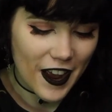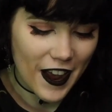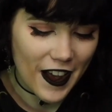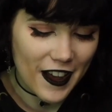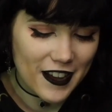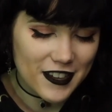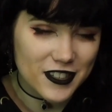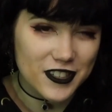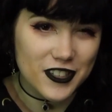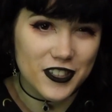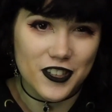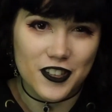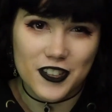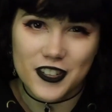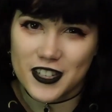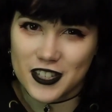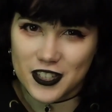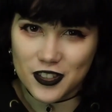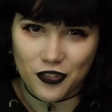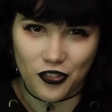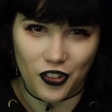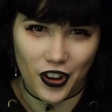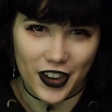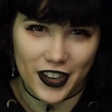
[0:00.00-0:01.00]
as good
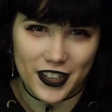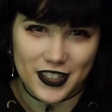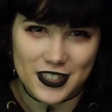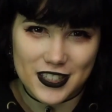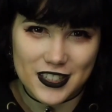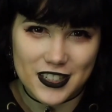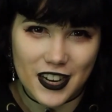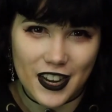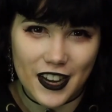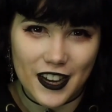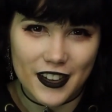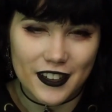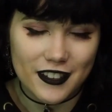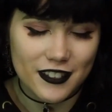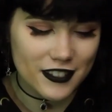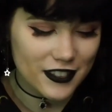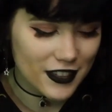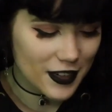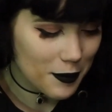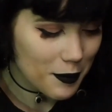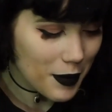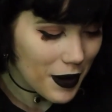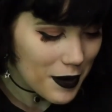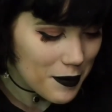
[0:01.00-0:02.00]
as Frankenstein,
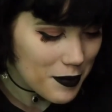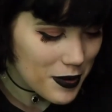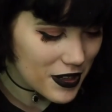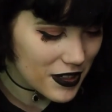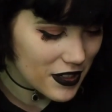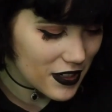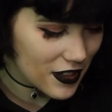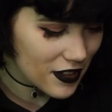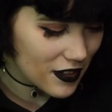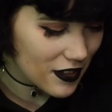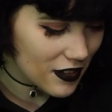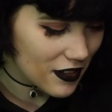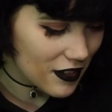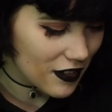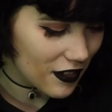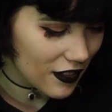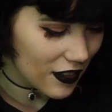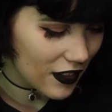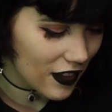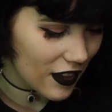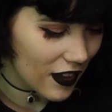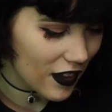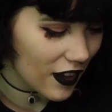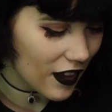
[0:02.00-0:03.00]
in my opinion.
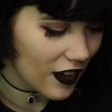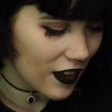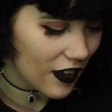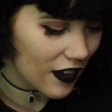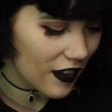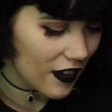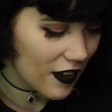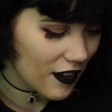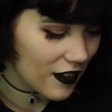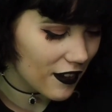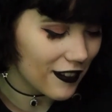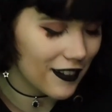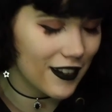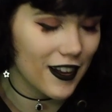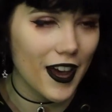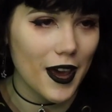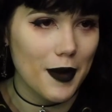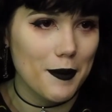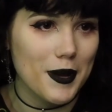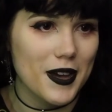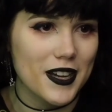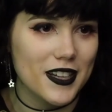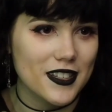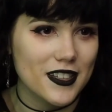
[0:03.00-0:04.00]
The
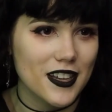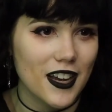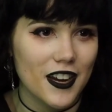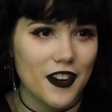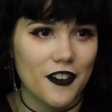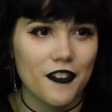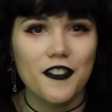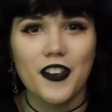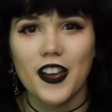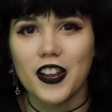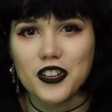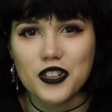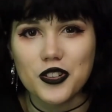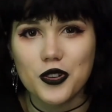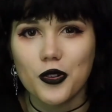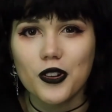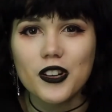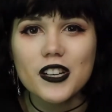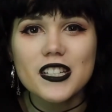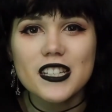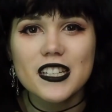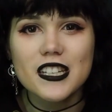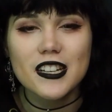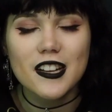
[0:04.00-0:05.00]
climax kind of fell
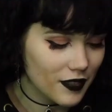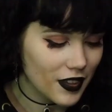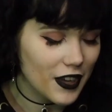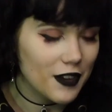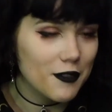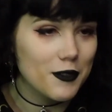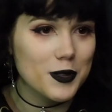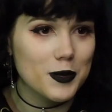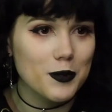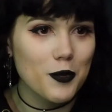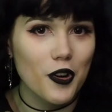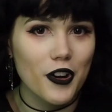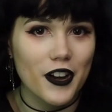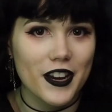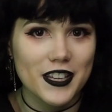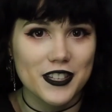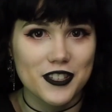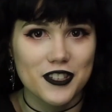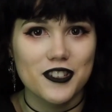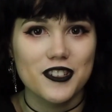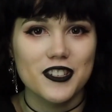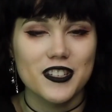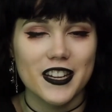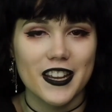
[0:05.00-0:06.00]
short. It was more
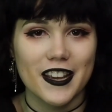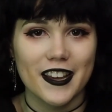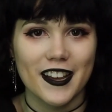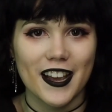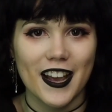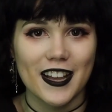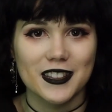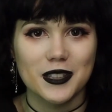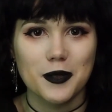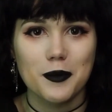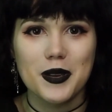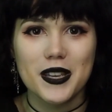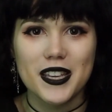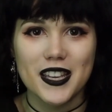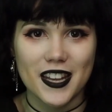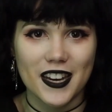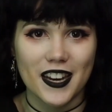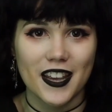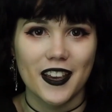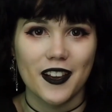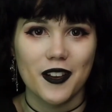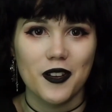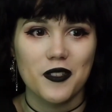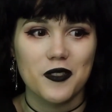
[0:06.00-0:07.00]
interesting at the
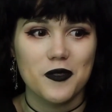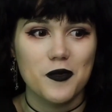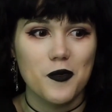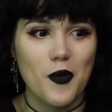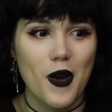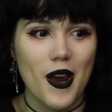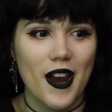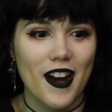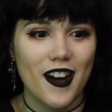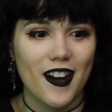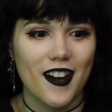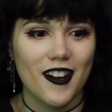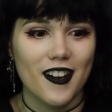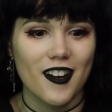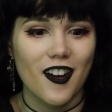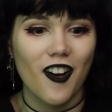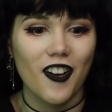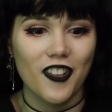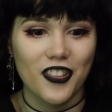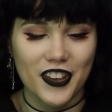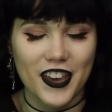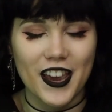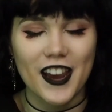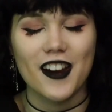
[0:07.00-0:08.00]
beginning, where
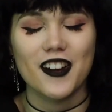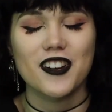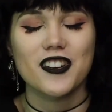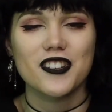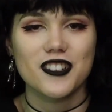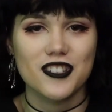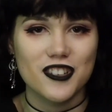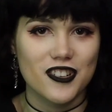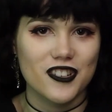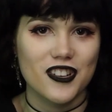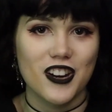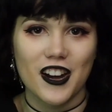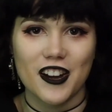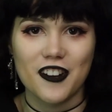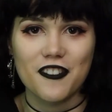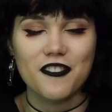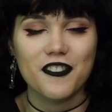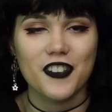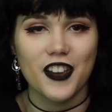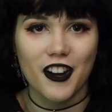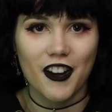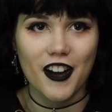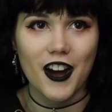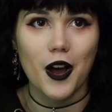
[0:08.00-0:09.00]
all the characters are trying to
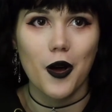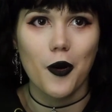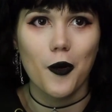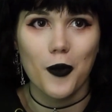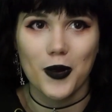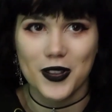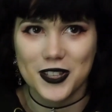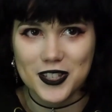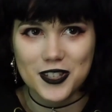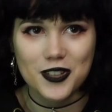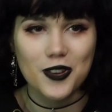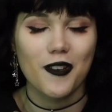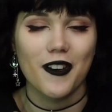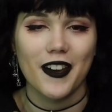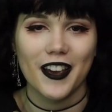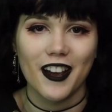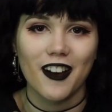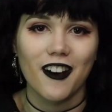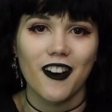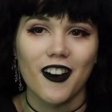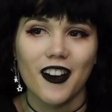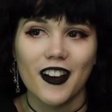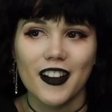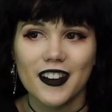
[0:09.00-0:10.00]
figure out what's going
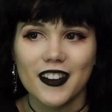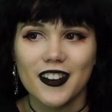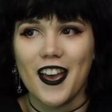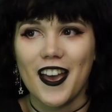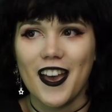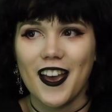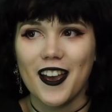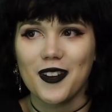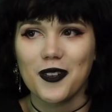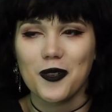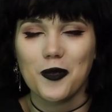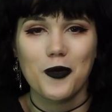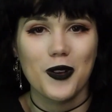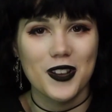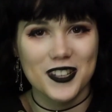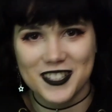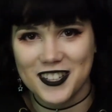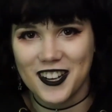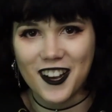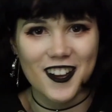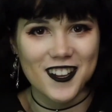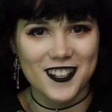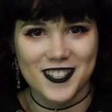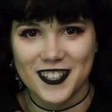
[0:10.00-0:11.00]
on and what's
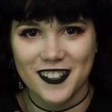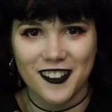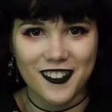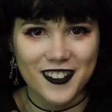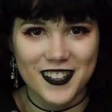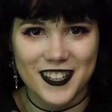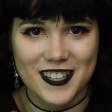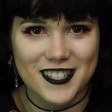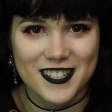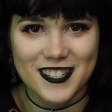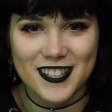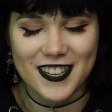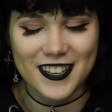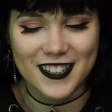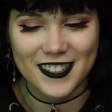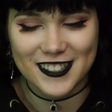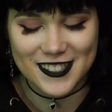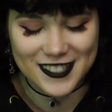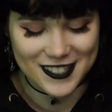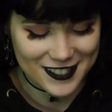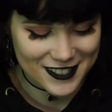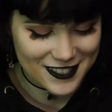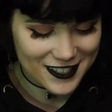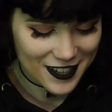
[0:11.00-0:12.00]
causing all these
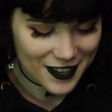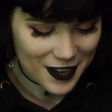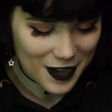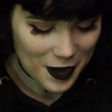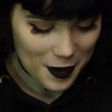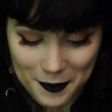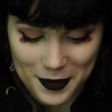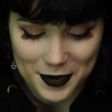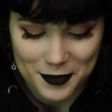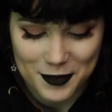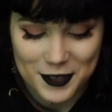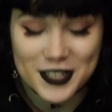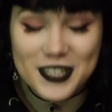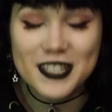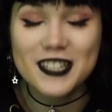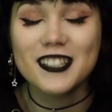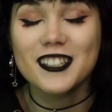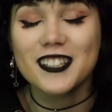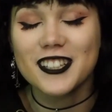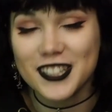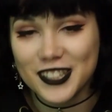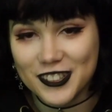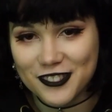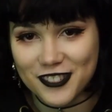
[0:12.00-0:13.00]
things. But it was still
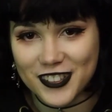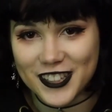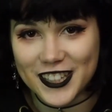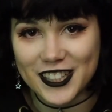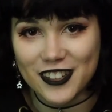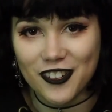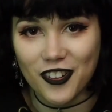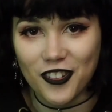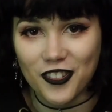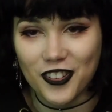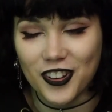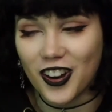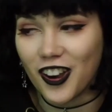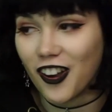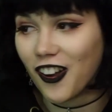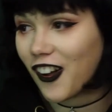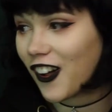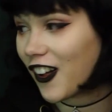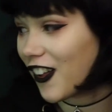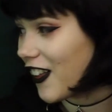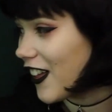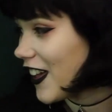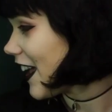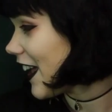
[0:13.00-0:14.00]
a good read
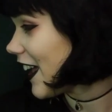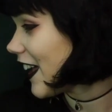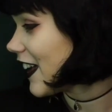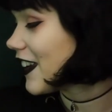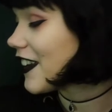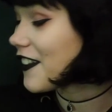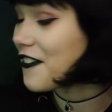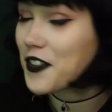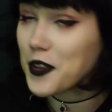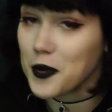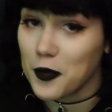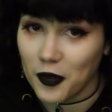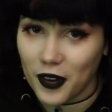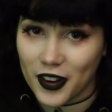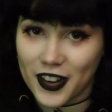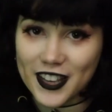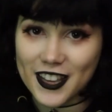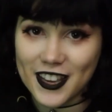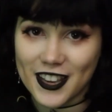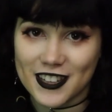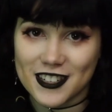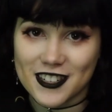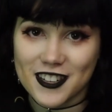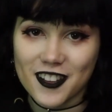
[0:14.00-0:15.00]
overall, and if you want to
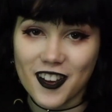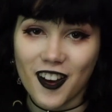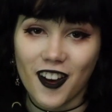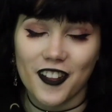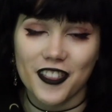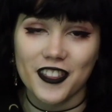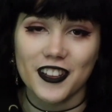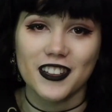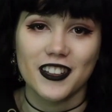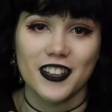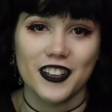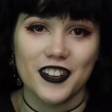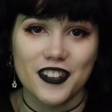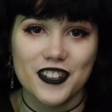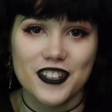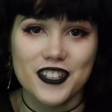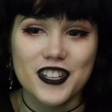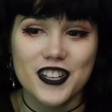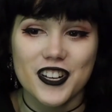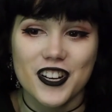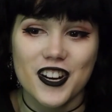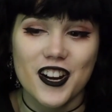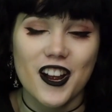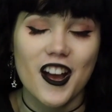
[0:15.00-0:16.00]
get into the Gothic
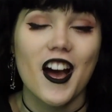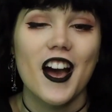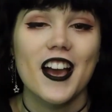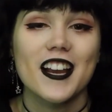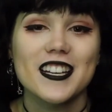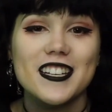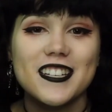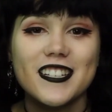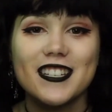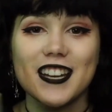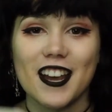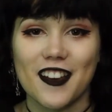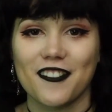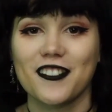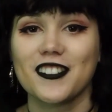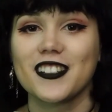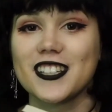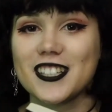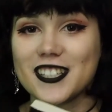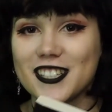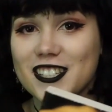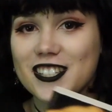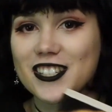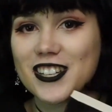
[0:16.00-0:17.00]
literature, I definitely
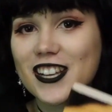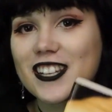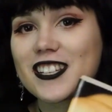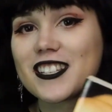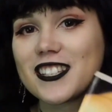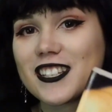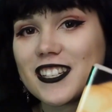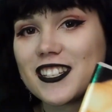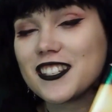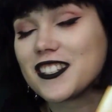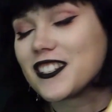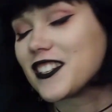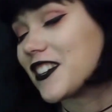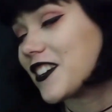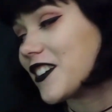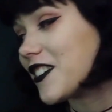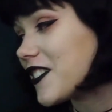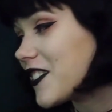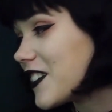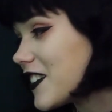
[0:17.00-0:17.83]
suggest these two.